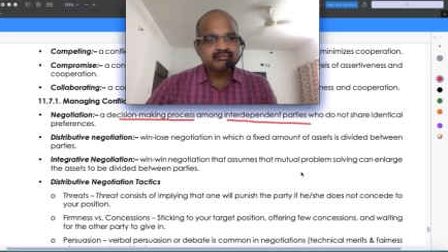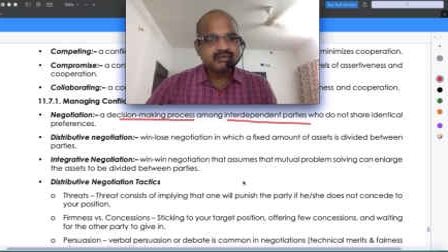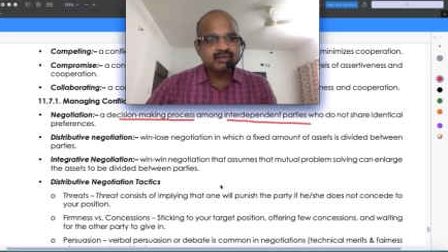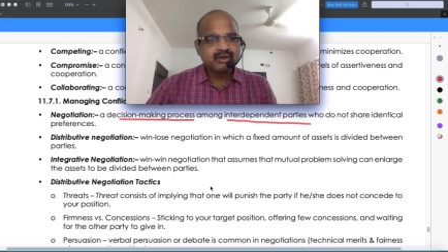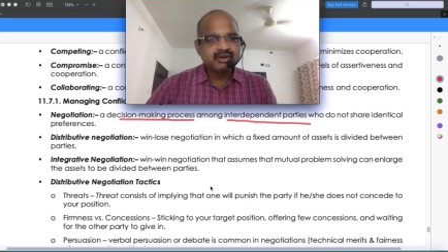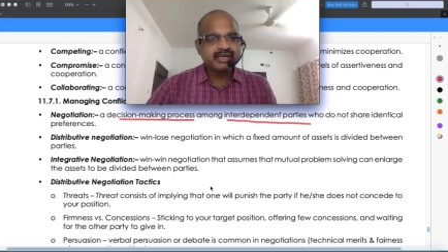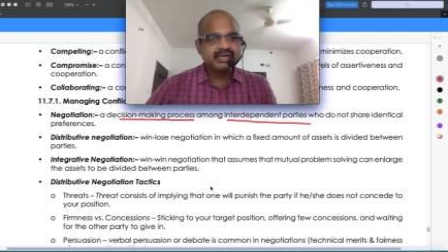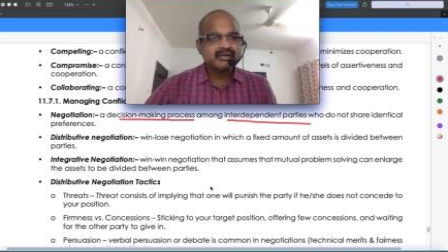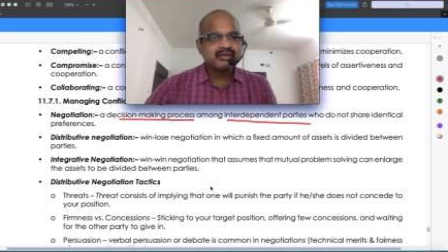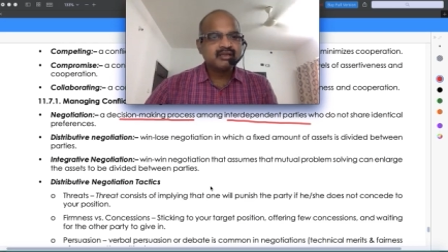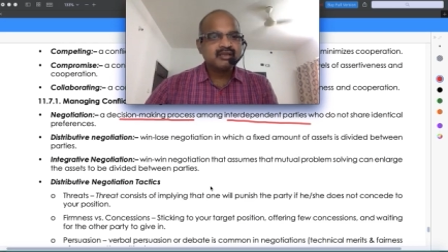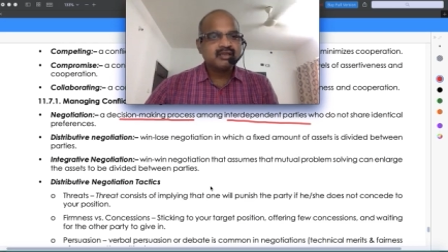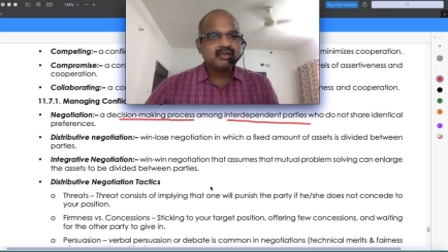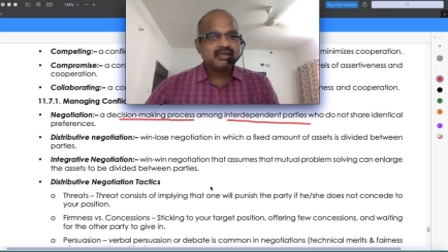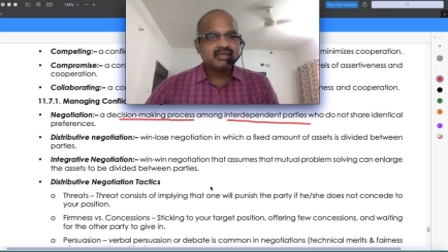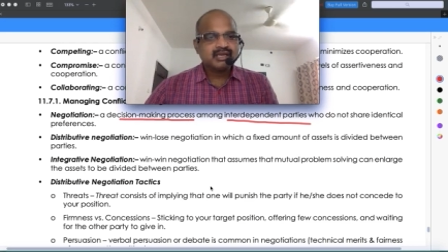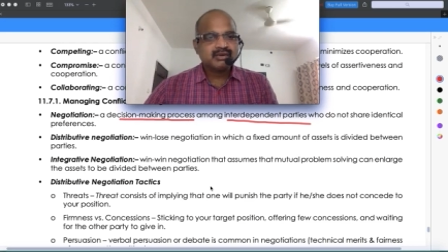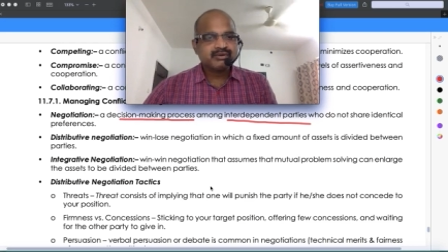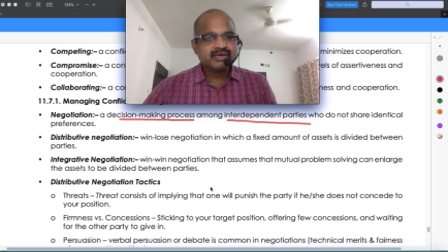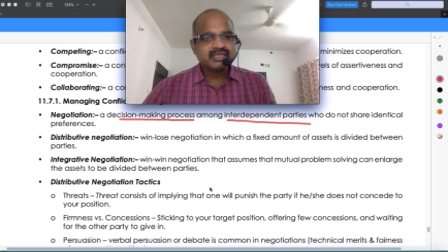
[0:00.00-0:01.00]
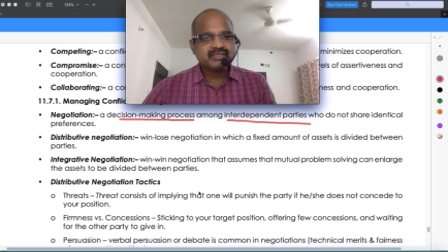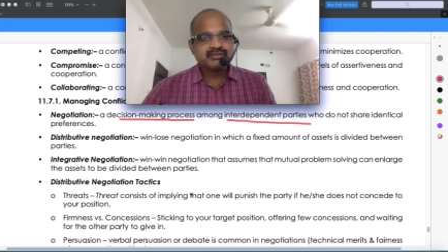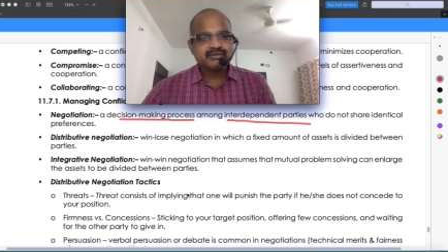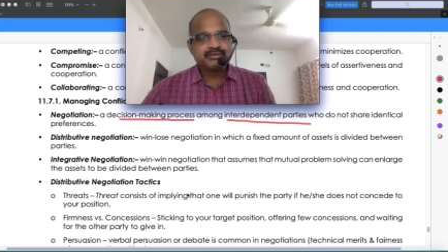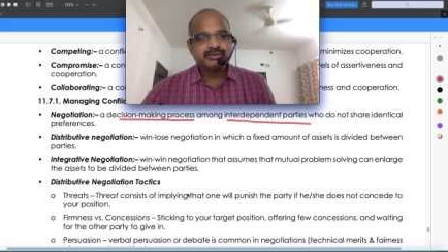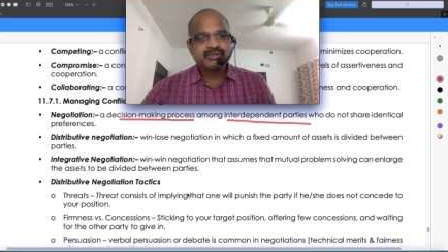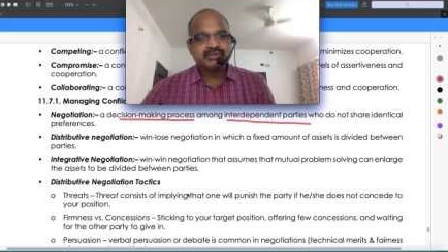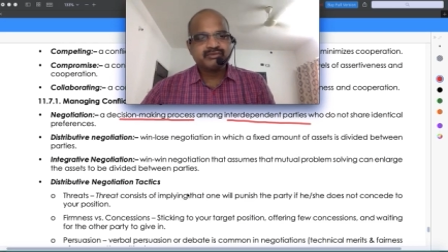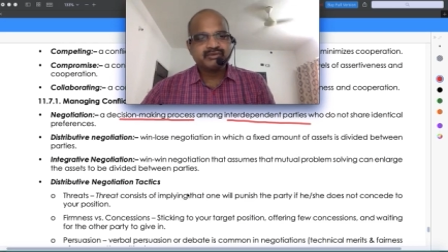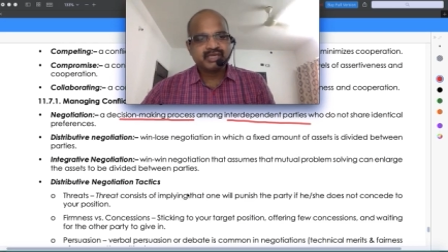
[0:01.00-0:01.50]
Alright, now
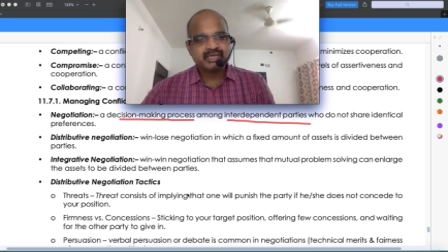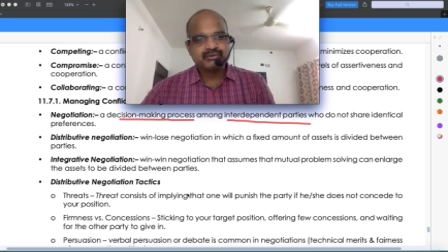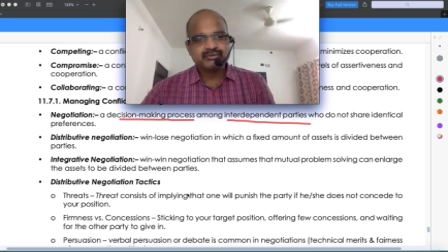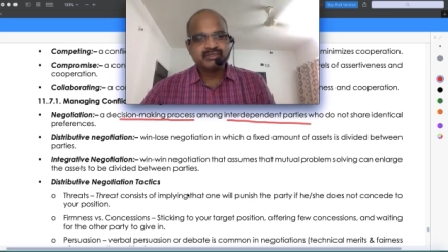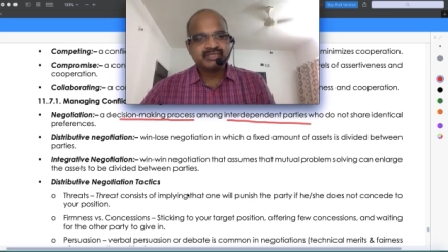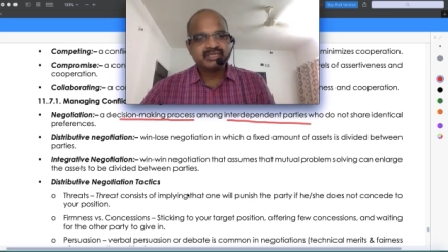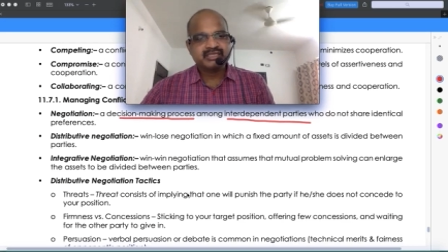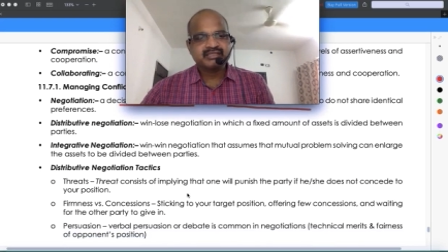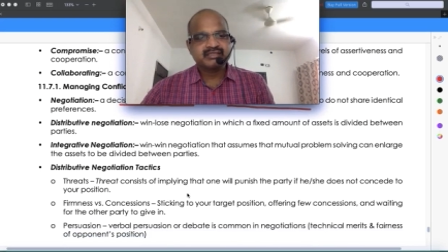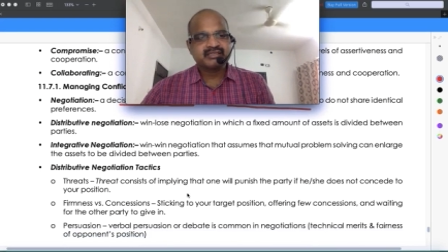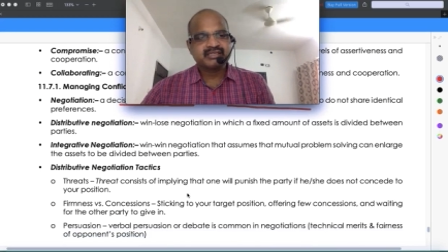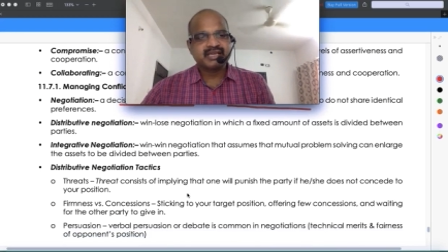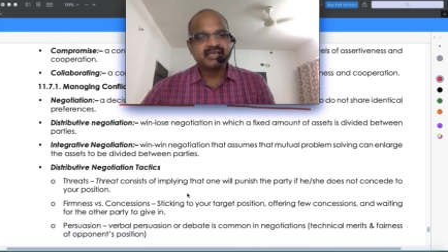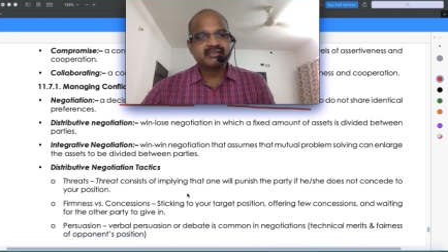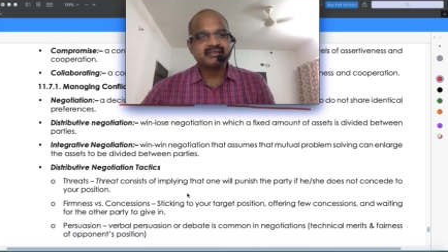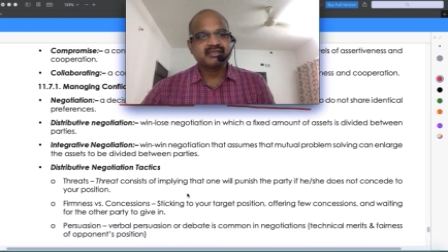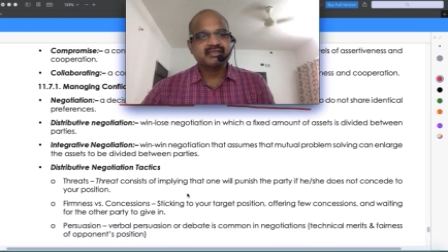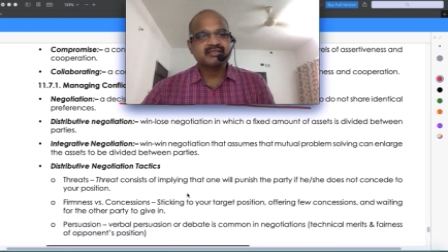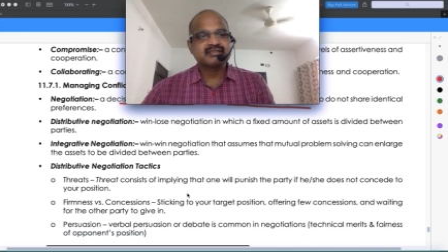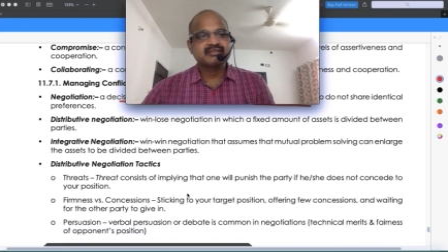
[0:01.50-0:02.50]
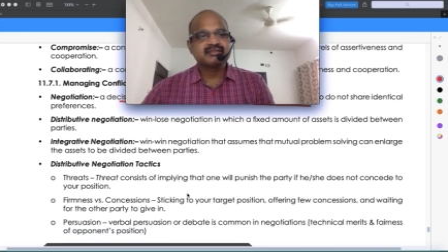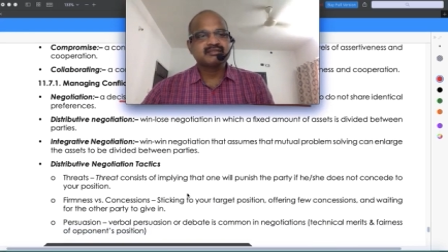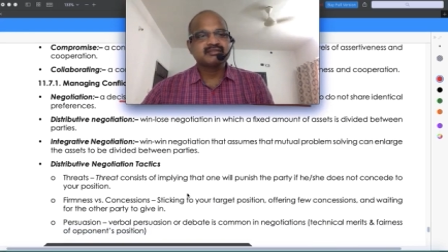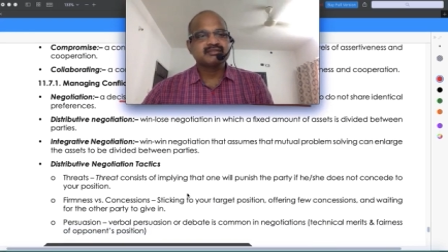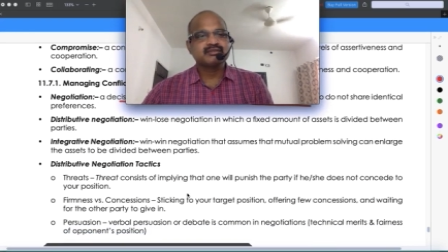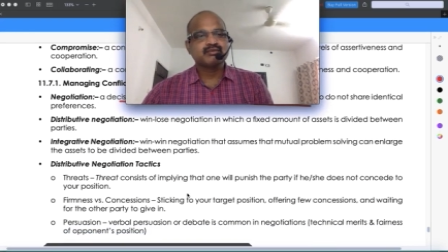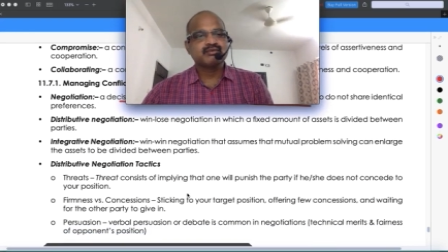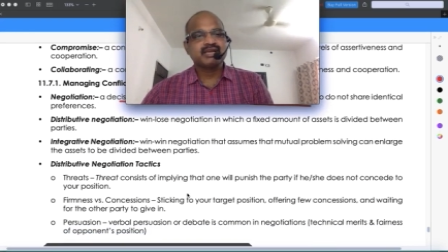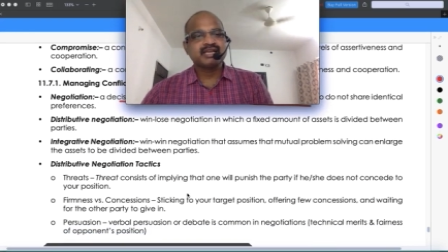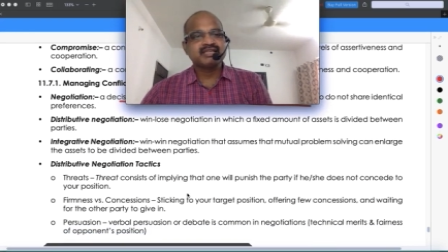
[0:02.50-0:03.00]
distributive negotiation techniques.
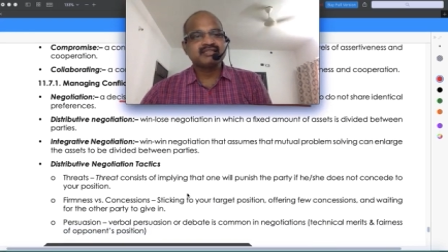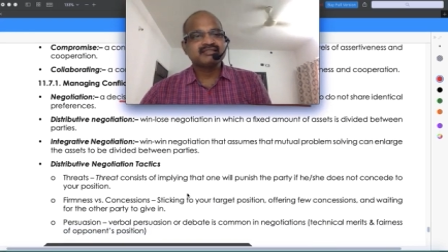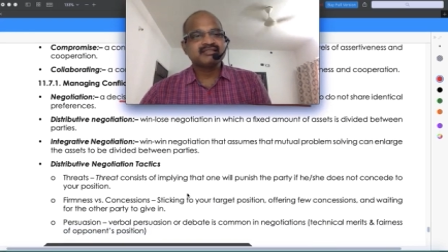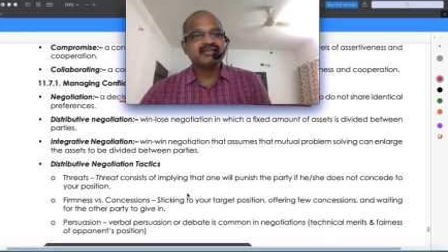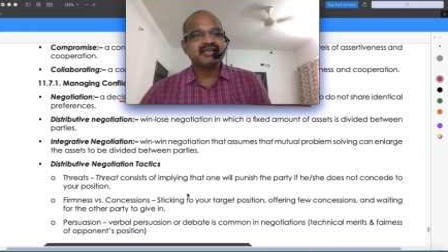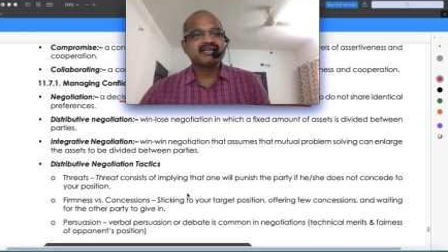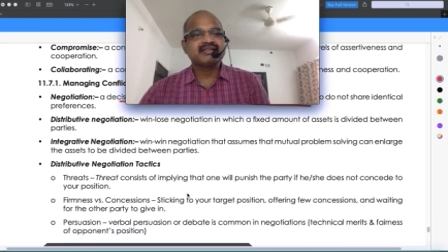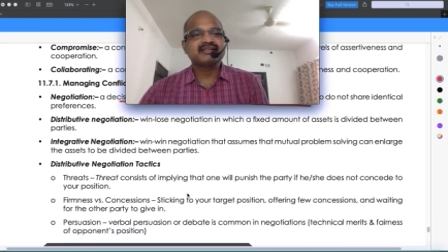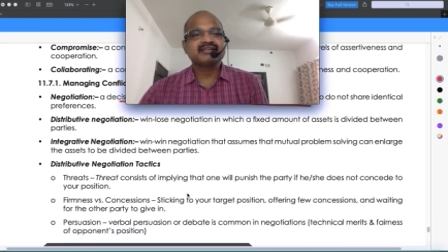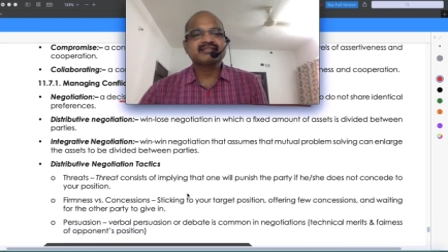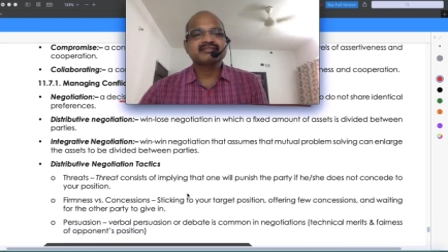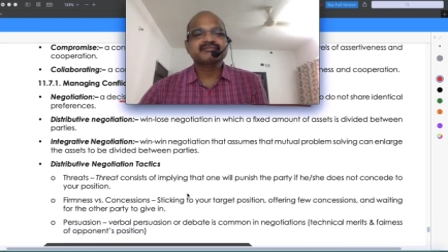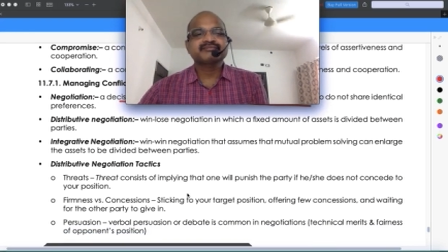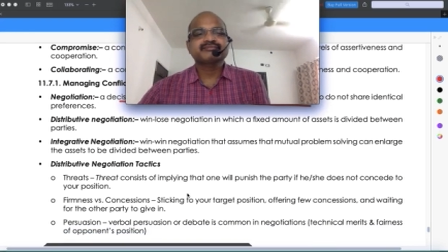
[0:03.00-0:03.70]
So one is threat,